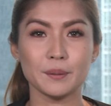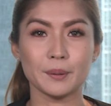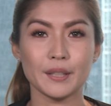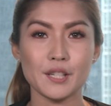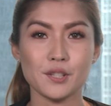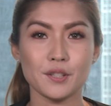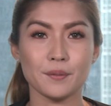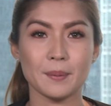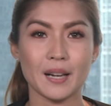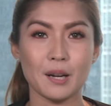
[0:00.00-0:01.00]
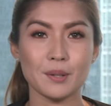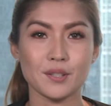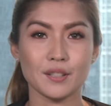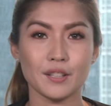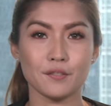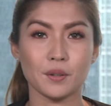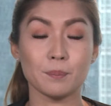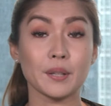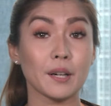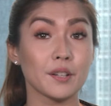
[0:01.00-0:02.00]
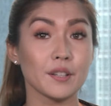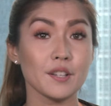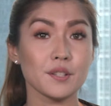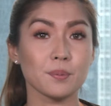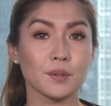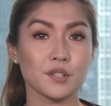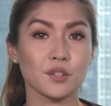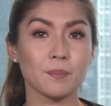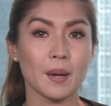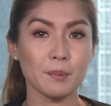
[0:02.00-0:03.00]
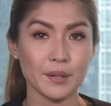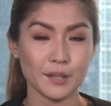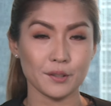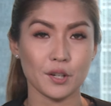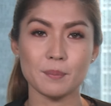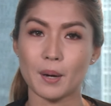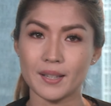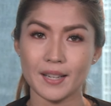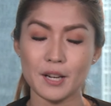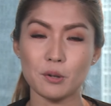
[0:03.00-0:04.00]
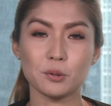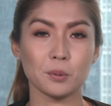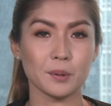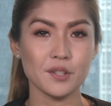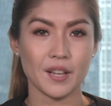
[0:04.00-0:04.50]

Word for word: liberation of Marawi City from terrorists was commemorated on Monday, October